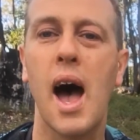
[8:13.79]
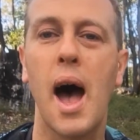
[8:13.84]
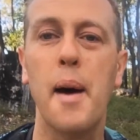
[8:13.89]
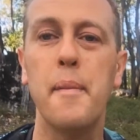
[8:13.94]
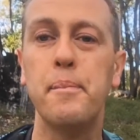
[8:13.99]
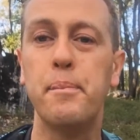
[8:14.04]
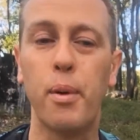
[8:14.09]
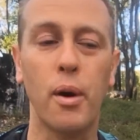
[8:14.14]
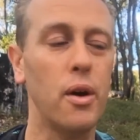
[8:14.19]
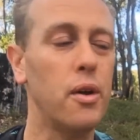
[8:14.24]

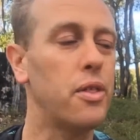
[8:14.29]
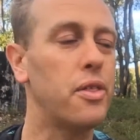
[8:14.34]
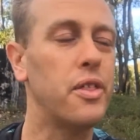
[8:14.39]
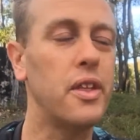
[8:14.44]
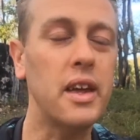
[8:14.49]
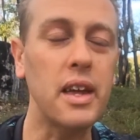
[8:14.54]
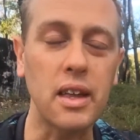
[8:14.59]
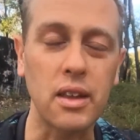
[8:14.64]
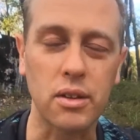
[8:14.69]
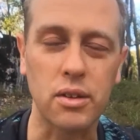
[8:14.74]
And both
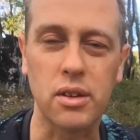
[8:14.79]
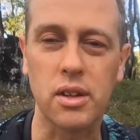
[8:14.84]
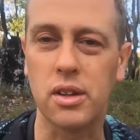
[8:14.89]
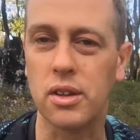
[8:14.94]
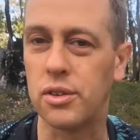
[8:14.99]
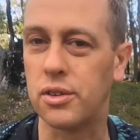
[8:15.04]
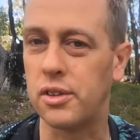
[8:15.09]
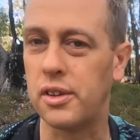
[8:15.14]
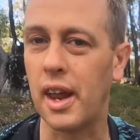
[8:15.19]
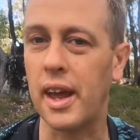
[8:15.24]
these,
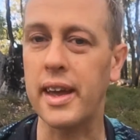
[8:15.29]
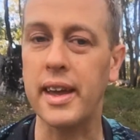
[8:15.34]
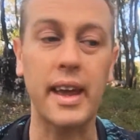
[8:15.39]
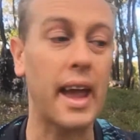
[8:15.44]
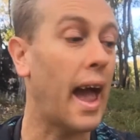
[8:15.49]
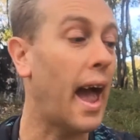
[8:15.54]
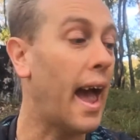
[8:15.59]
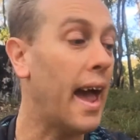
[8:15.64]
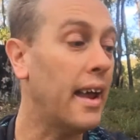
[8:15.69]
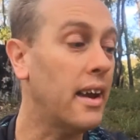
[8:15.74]
the
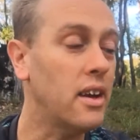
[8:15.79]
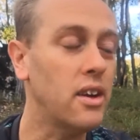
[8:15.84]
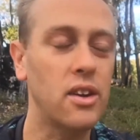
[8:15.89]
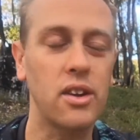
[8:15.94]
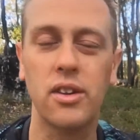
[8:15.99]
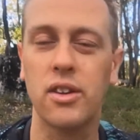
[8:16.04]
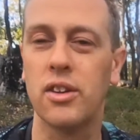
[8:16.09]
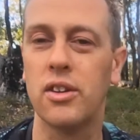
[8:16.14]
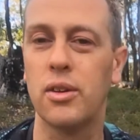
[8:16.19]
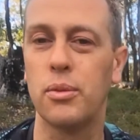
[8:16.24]
snake and
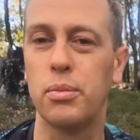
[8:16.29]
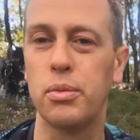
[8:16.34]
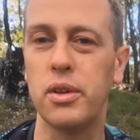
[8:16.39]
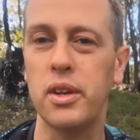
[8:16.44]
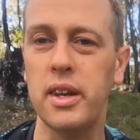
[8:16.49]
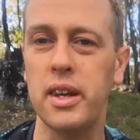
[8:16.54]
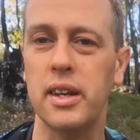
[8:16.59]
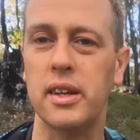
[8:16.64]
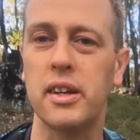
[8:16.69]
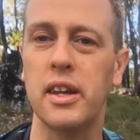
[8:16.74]
the
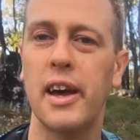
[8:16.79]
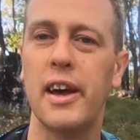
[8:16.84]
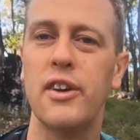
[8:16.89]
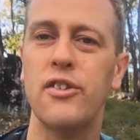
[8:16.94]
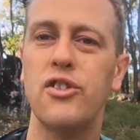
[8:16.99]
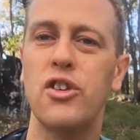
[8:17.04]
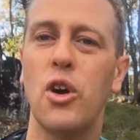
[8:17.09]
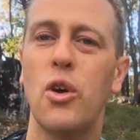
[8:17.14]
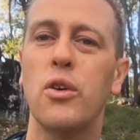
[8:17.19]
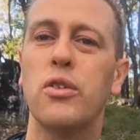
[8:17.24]
obsidian,
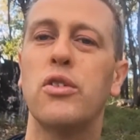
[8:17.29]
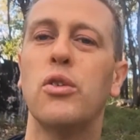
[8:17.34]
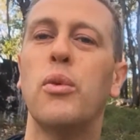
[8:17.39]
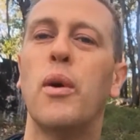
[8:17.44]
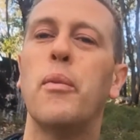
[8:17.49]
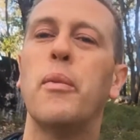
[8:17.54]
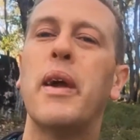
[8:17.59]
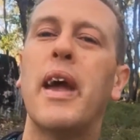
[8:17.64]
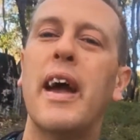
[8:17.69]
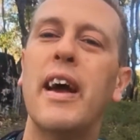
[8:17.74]
show us that
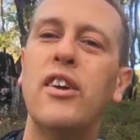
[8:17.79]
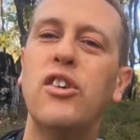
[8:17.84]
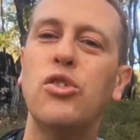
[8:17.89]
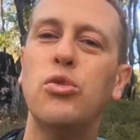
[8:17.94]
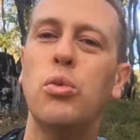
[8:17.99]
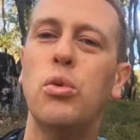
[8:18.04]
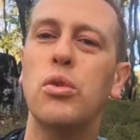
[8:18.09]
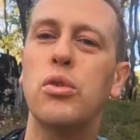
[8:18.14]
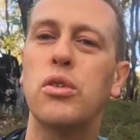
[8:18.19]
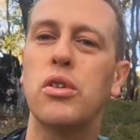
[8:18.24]
when we head
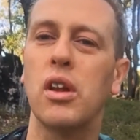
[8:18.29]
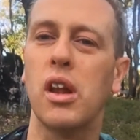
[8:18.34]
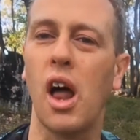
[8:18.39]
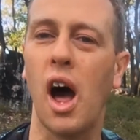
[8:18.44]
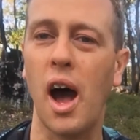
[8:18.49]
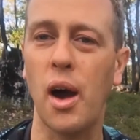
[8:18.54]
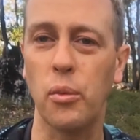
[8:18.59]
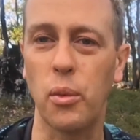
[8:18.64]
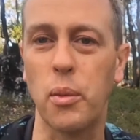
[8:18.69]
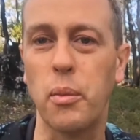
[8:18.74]
towards the
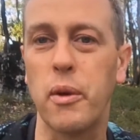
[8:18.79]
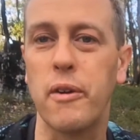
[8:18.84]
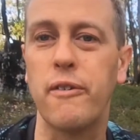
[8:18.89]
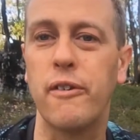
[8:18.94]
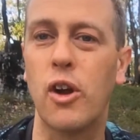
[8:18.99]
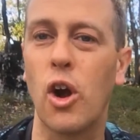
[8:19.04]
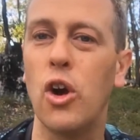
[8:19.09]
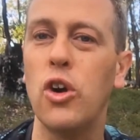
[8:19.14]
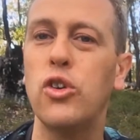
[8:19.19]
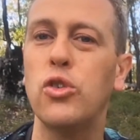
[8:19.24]
light, when we
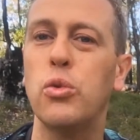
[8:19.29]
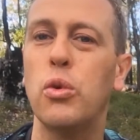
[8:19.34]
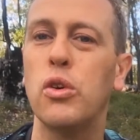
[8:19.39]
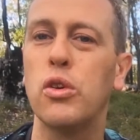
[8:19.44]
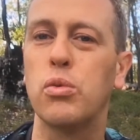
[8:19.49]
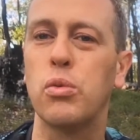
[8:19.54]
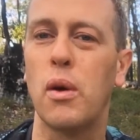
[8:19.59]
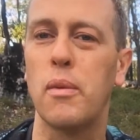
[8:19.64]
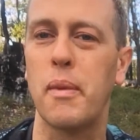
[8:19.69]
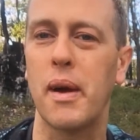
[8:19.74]
go
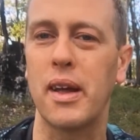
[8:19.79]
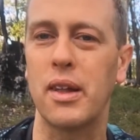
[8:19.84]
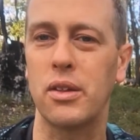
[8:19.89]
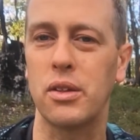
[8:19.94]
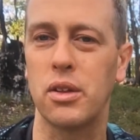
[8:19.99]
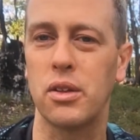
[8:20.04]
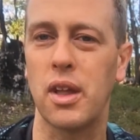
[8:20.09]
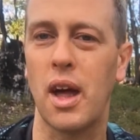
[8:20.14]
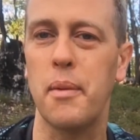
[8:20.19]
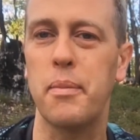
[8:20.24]
towards what
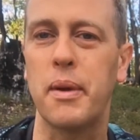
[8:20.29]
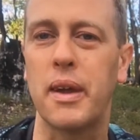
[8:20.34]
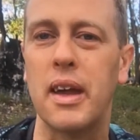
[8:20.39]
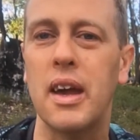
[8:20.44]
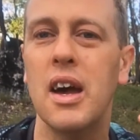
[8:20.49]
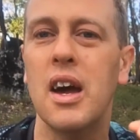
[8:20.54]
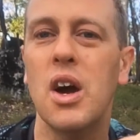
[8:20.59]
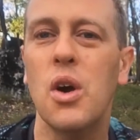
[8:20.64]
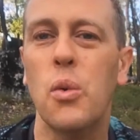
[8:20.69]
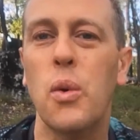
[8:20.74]
makes us happy,
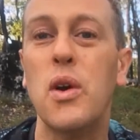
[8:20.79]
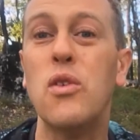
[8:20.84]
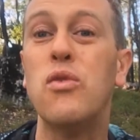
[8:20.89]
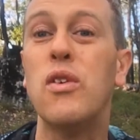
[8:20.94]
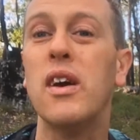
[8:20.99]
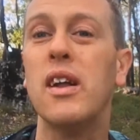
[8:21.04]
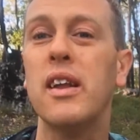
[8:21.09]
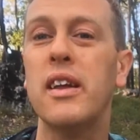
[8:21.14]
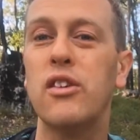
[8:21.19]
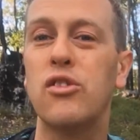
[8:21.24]
we
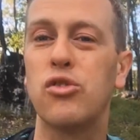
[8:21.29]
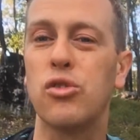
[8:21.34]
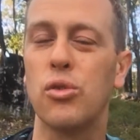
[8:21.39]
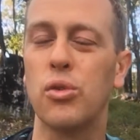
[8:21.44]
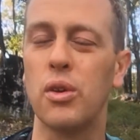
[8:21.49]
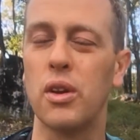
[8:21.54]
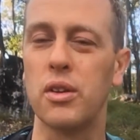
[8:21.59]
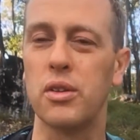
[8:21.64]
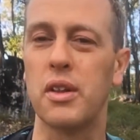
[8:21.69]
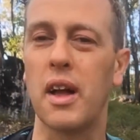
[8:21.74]
really
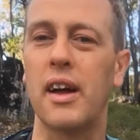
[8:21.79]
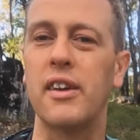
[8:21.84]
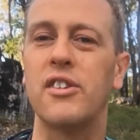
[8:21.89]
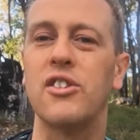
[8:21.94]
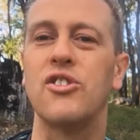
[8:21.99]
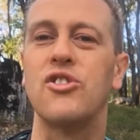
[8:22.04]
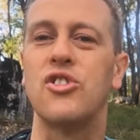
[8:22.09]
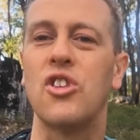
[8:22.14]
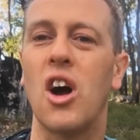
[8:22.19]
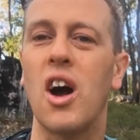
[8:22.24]
truly start
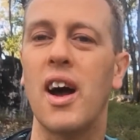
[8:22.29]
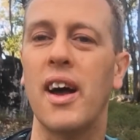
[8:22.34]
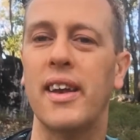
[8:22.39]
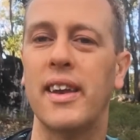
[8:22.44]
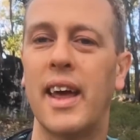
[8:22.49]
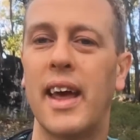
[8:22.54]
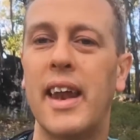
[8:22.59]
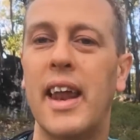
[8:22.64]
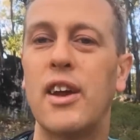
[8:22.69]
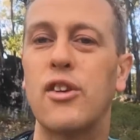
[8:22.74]
to
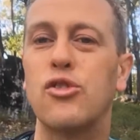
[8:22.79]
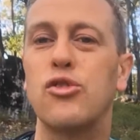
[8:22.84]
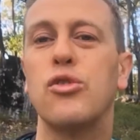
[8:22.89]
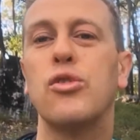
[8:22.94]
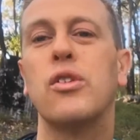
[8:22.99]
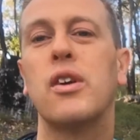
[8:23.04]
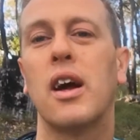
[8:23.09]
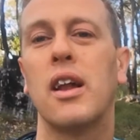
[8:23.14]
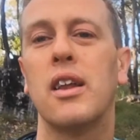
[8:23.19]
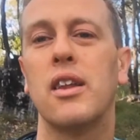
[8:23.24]
shine and our
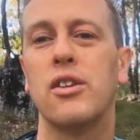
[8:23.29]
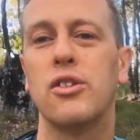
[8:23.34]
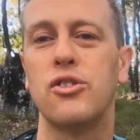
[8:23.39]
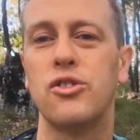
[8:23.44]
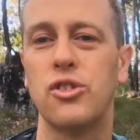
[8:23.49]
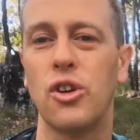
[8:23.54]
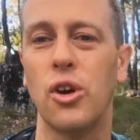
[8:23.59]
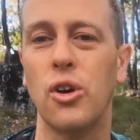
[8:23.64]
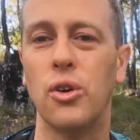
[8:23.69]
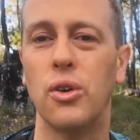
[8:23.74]
true colours
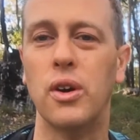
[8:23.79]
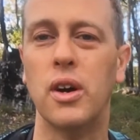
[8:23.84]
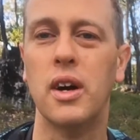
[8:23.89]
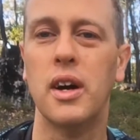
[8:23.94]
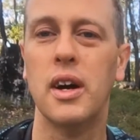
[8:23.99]
show.